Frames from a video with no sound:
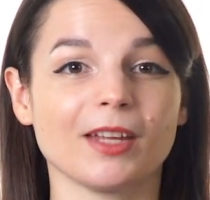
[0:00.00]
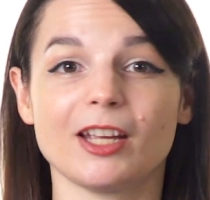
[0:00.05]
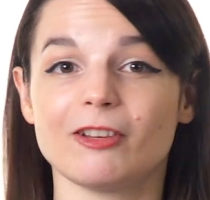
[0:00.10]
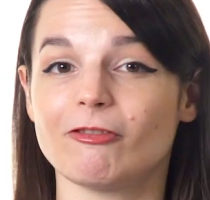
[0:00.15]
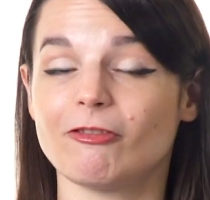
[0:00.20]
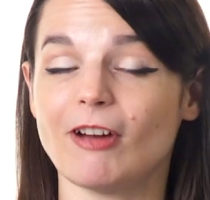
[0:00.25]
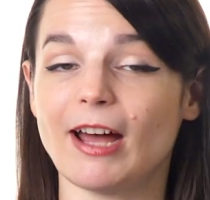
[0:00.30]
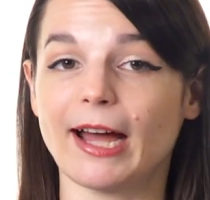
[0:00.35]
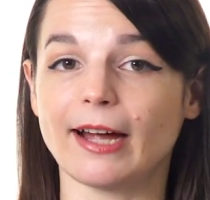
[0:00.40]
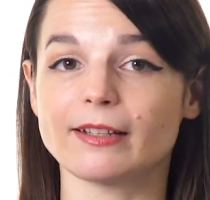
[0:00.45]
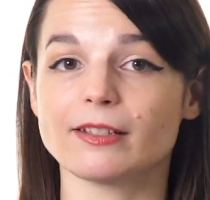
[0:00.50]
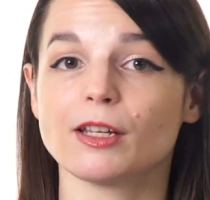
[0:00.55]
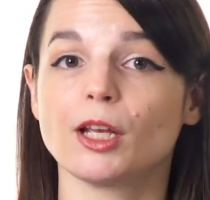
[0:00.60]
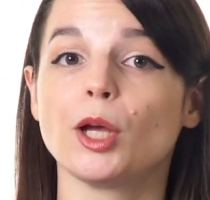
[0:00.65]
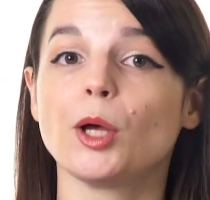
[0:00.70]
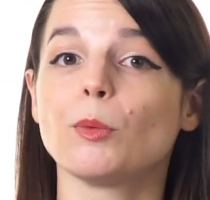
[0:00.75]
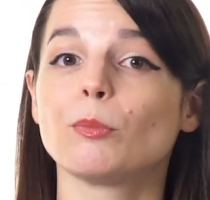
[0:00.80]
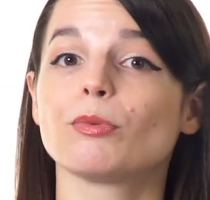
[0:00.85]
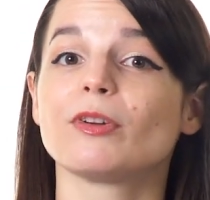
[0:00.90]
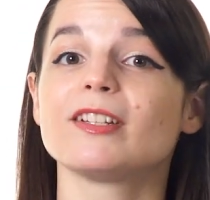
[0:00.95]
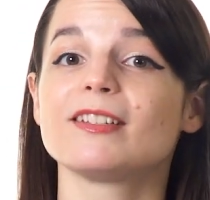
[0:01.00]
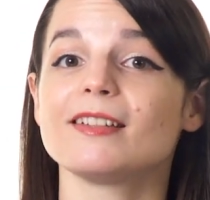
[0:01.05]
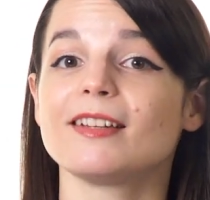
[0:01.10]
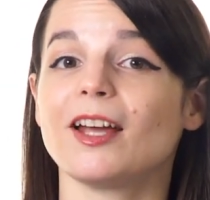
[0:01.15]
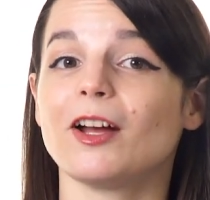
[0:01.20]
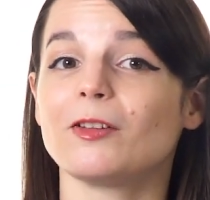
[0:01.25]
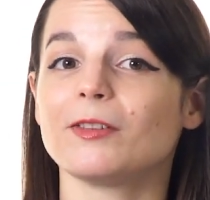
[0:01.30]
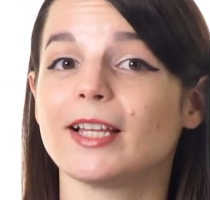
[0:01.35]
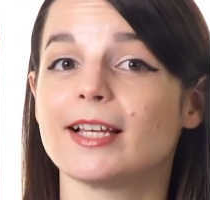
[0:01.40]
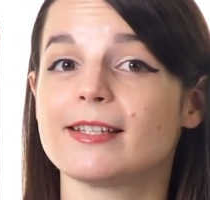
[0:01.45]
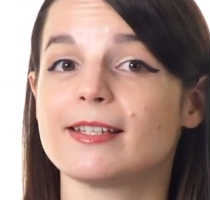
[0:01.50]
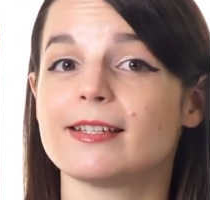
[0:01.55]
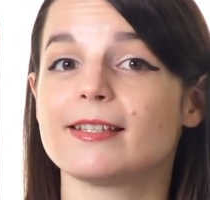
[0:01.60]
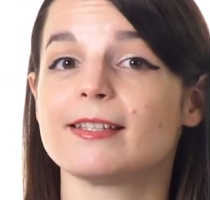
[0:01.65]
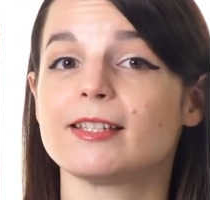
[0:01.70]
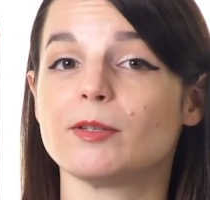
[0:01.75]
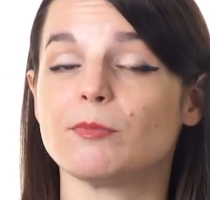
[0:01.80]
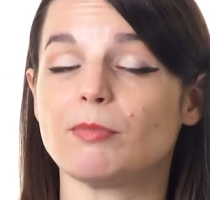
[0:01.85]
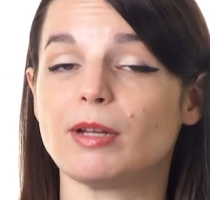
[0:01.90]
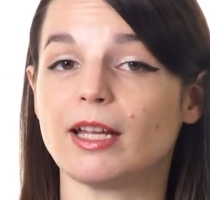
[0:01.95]
In fact, Printing out
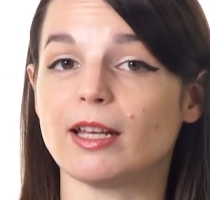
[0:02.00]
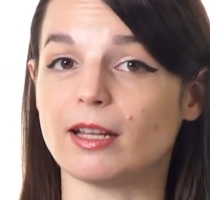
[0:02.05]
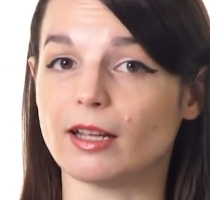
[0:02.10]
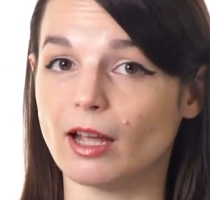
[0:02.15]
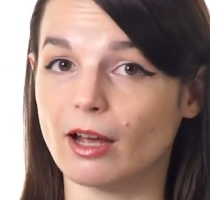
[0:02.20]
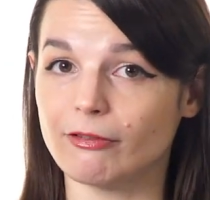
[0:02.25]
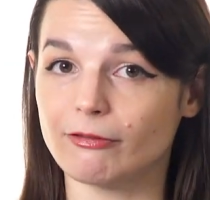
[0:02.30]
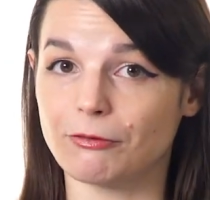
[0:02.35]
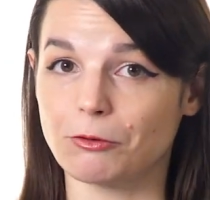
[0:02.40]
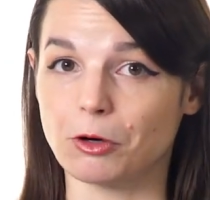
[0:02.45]
lessons in PDF